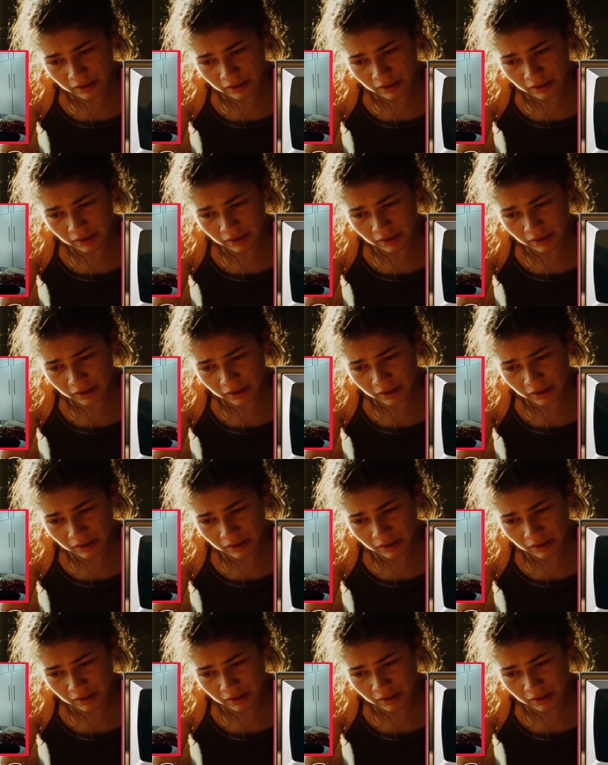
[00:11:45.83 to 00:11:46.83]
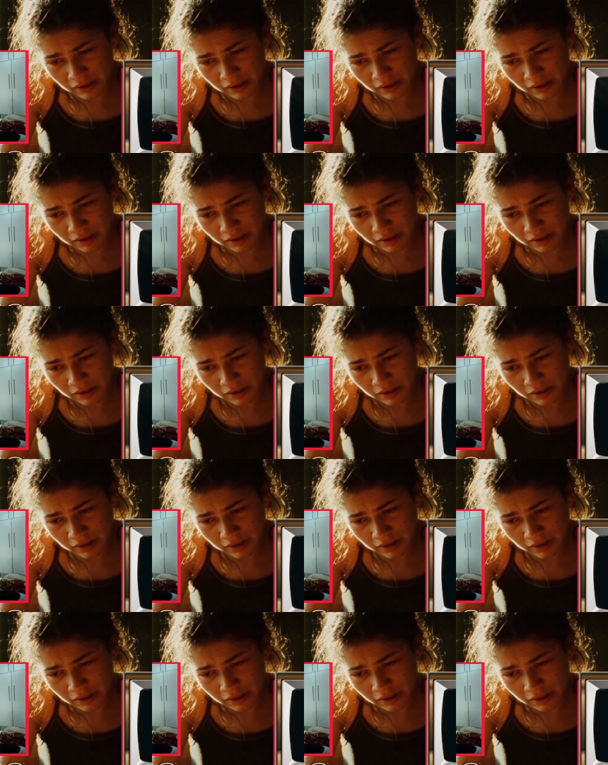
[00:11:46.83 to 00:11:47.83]

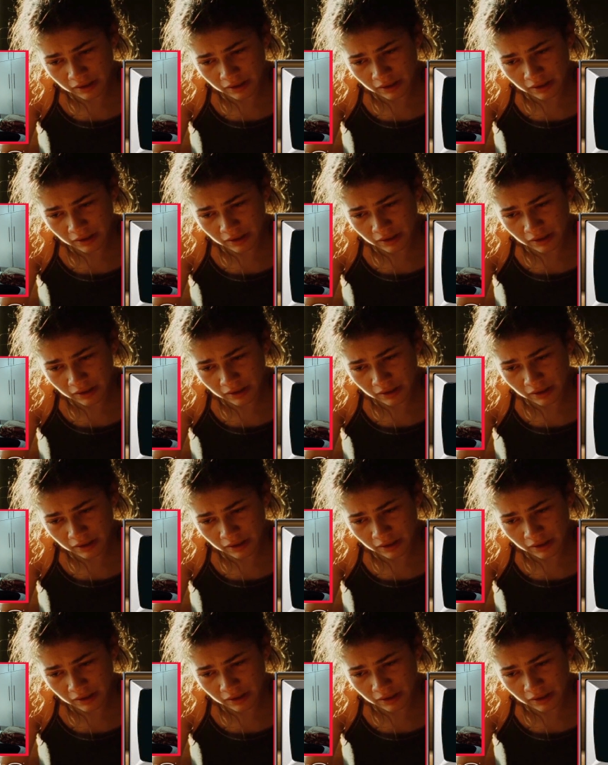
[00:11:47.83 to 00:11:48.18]
(no one is talking)